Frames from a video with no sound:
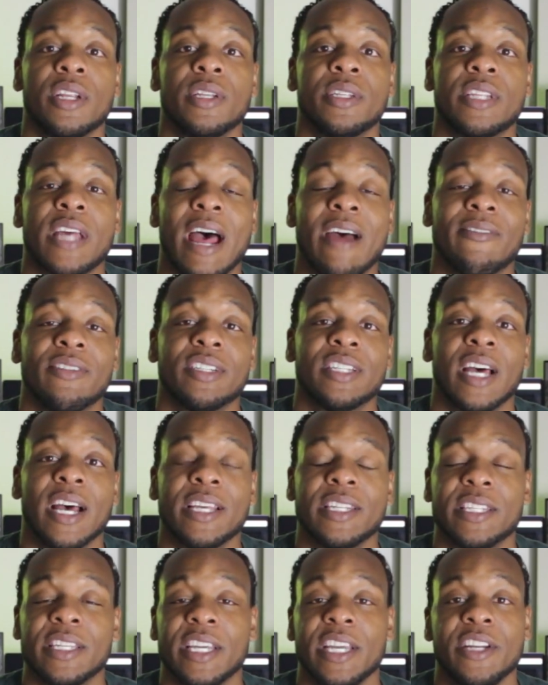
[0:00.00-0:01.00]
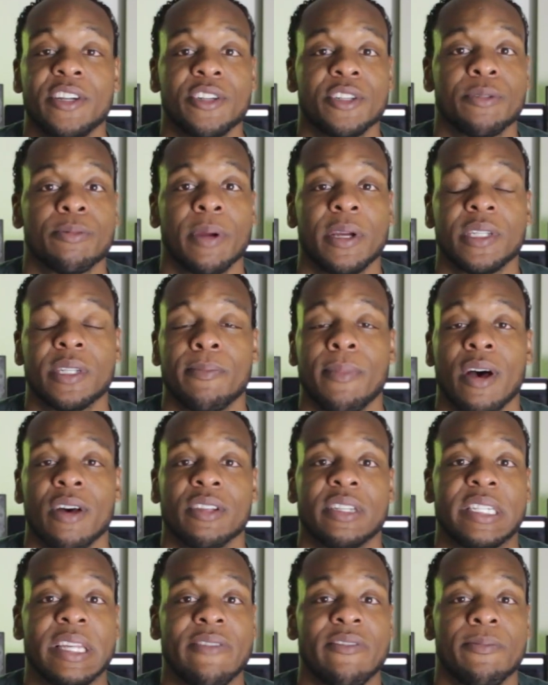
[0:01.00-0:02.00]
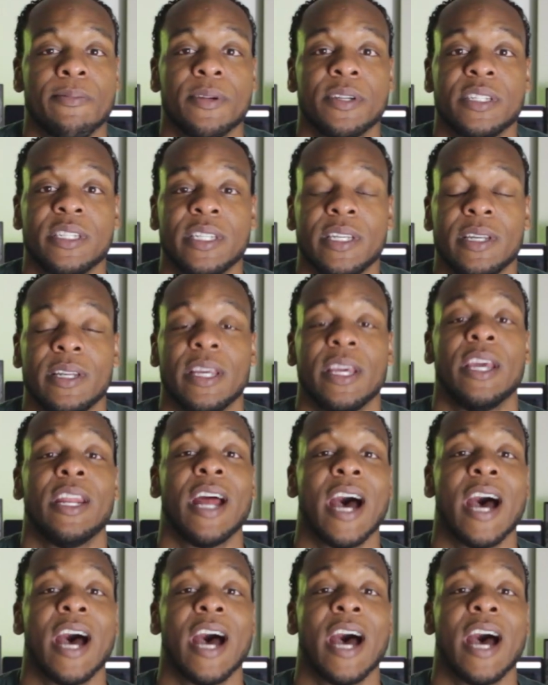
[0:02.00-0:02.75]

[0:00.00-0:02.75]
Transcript: is advertising interest rates about 7% and